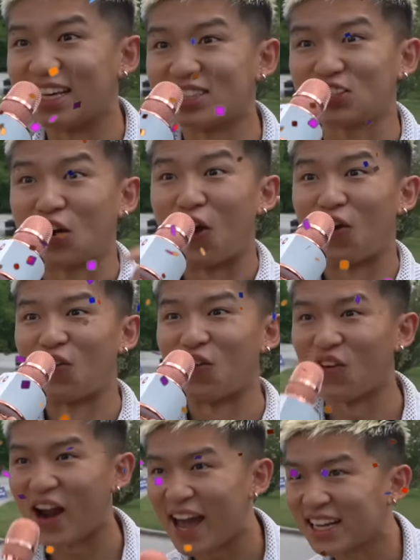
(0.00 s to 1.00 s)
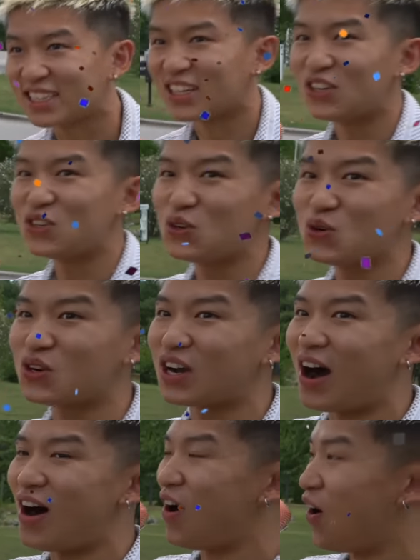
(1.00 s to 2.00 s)
is correct. You
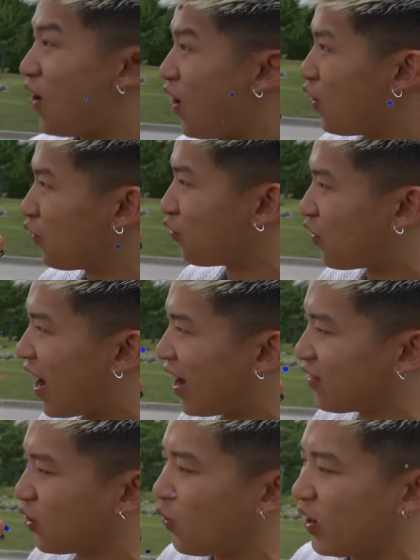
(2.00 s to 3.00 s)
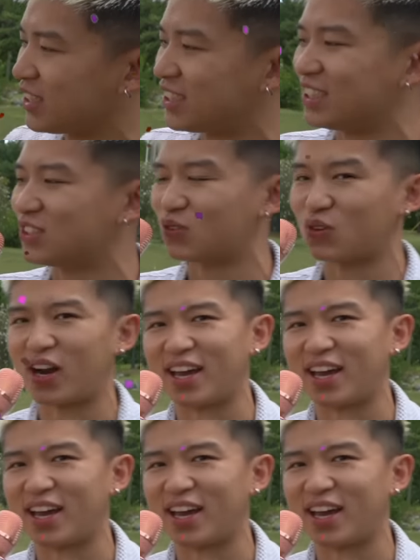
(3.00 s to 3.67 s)
got all five questions